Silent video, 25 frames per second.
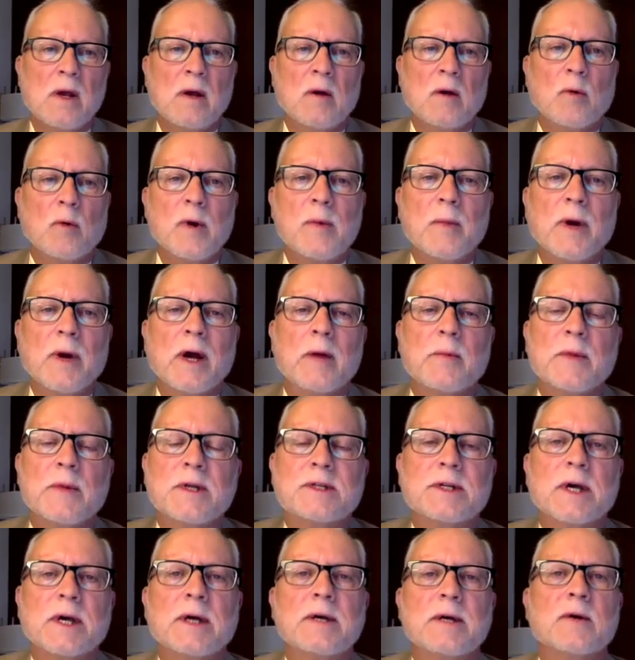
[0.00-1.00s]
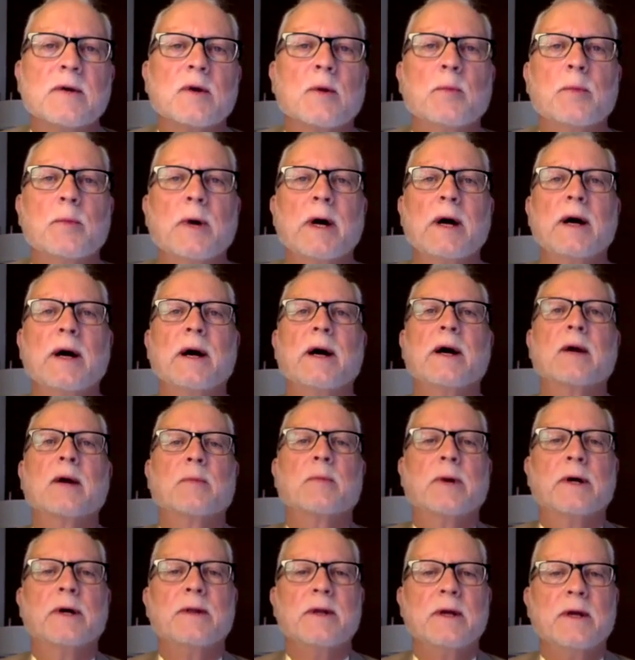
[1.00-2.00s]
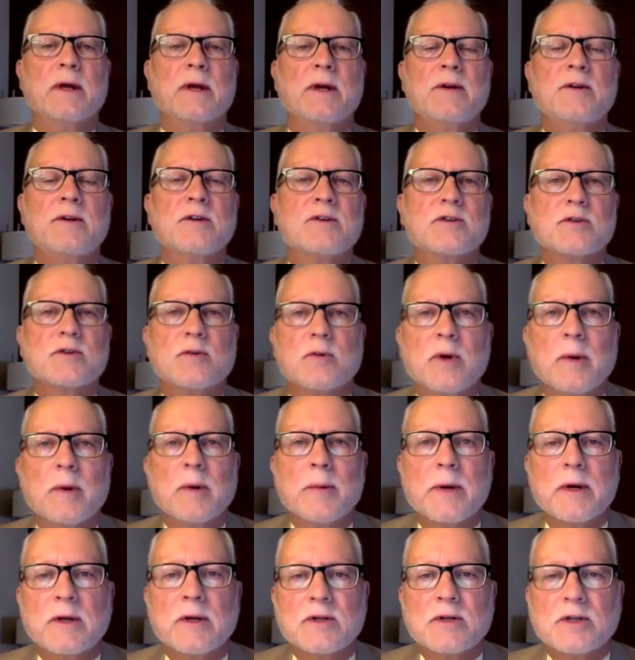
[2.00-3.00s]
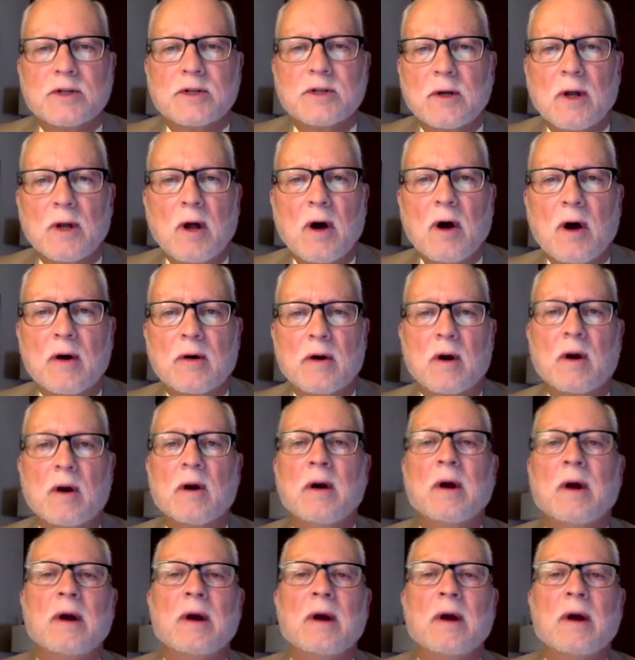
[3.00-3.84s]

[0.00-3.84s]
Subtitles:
We might be taken aback by the indiscriminate slaughter